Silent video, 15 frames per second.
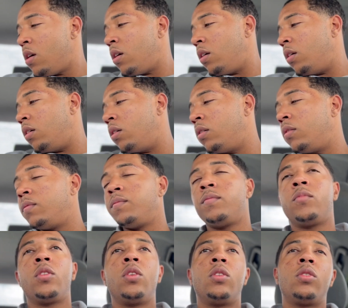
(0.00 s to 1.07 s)

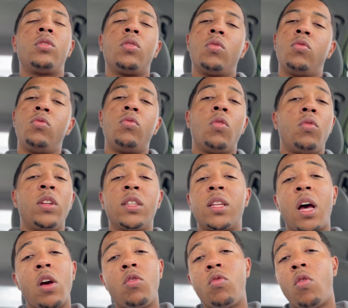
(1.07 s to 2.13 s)
So, you know, this
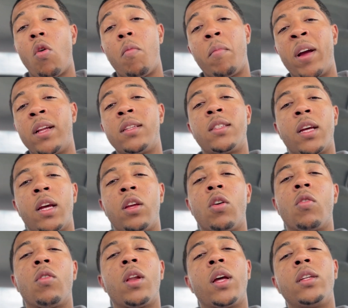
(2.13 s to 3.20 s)
how you going to maintain
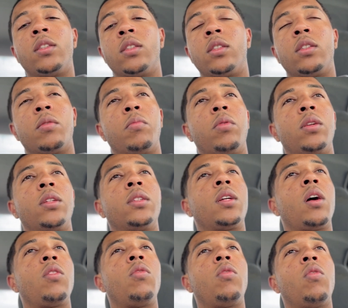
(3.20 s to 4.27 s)
your relationship, bro. This how
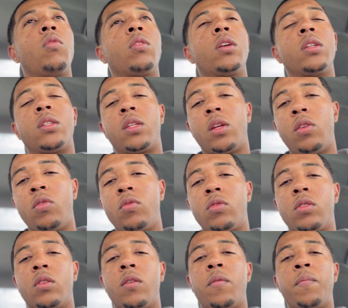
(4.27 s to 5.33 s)
you going to continue
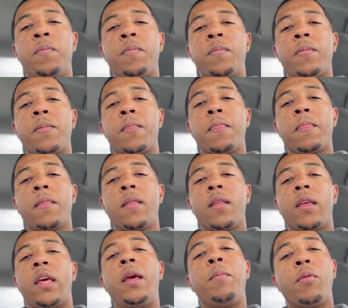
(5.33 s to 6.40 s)
to
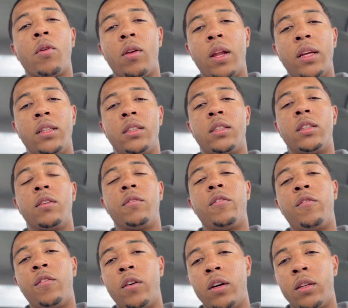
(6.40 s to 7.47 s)
keep your relationship
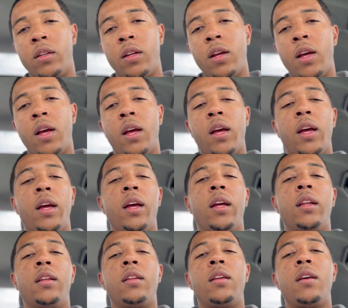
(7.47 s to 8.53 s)
fun
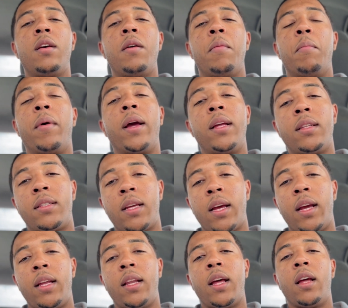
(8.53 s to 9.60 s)
and
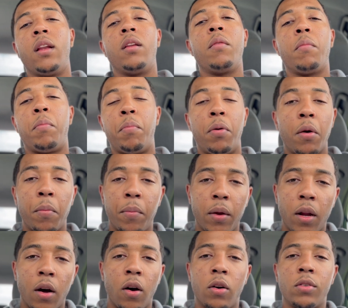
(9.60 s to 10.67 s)
maintain that puppy
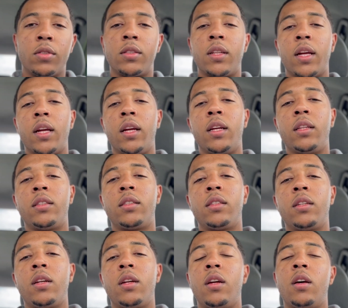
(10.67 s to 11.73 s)
dog stage
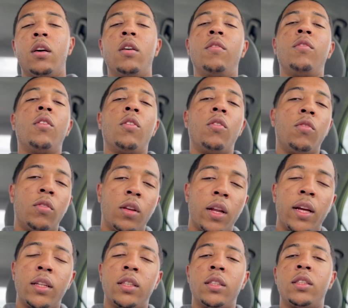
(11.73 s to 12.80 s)
of your
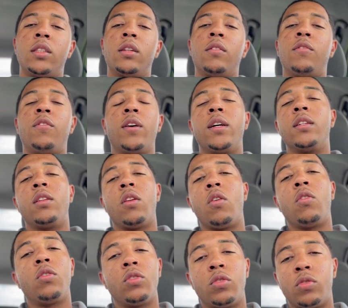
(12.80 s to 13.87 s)
relationship for as
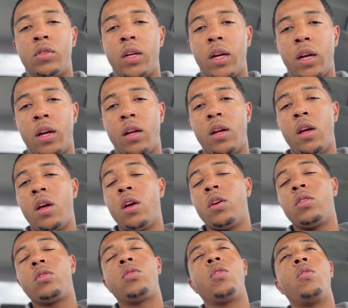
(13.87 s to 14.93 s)
long as you can.
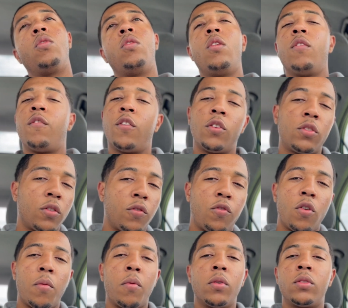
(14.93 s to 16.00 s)
So first and
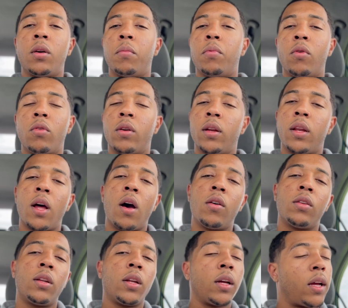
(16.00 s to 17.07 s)
foremost, I broke it down
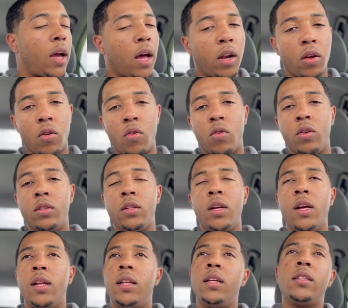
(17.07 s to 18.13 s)
into categories.
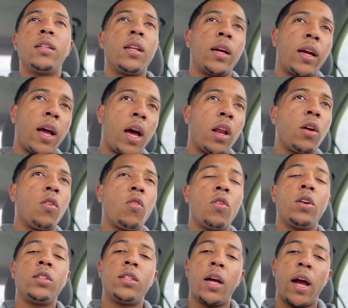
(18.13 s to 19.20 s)
These are the
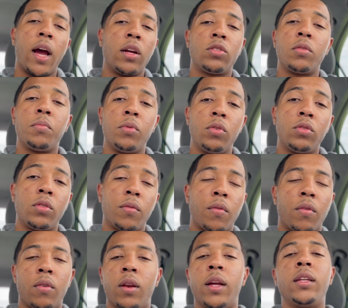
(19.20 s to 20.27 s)
categories, the attributes of a
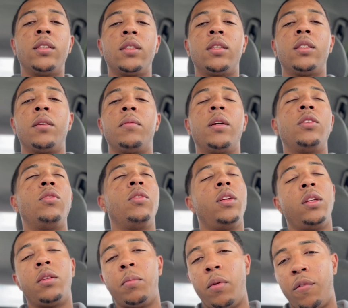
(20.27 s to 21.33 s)
relationship that you
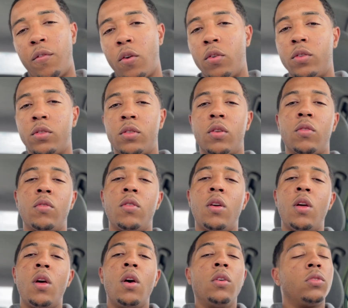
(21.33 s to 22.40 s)
need to be focused on.
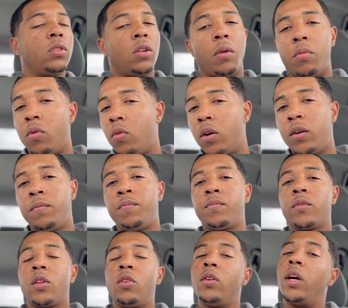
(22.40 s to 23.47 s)
So number one,
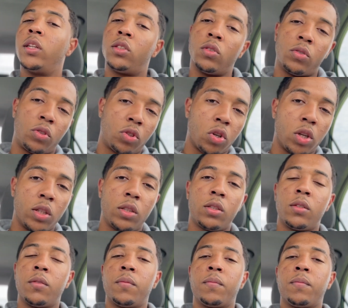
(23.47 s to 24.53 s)
you got your trust.